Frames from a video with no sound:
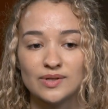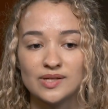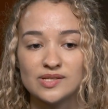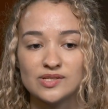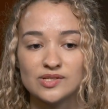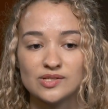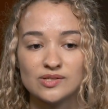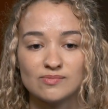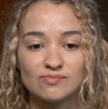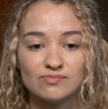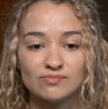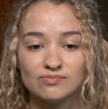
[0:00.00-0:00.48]

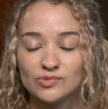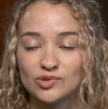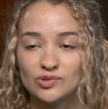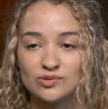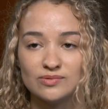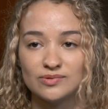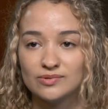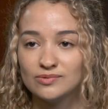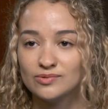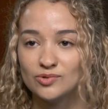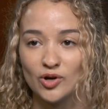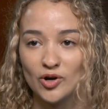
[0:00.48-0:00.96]
was
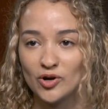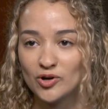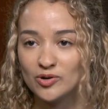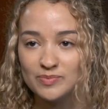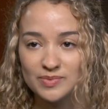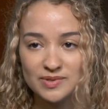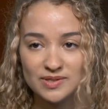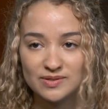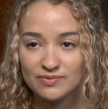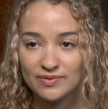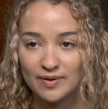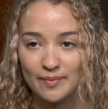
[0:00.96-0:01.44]

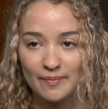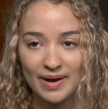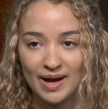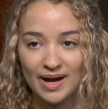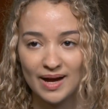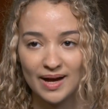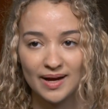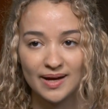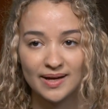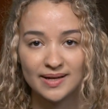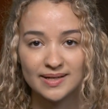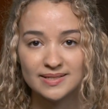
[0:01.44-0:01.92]
groped from
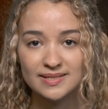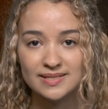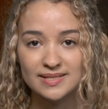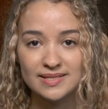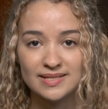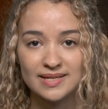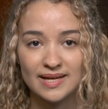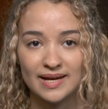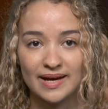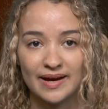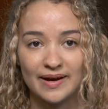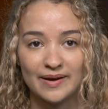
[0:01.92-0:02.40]

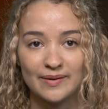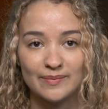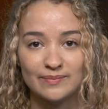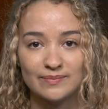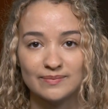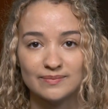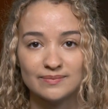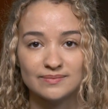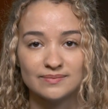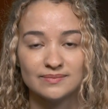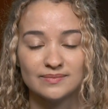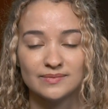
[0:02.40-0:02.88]
behind.
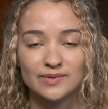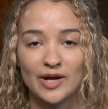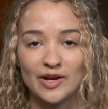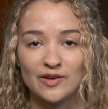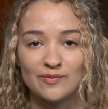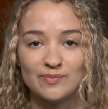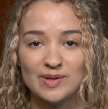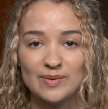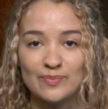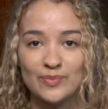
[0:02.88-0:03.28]
Um, a lot of